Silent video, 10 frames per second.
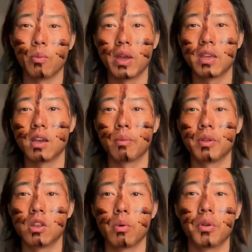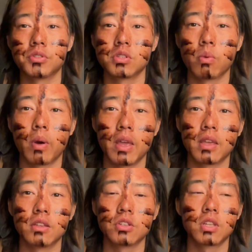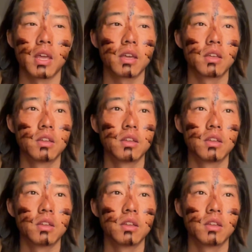waking up when no one else is awake and just like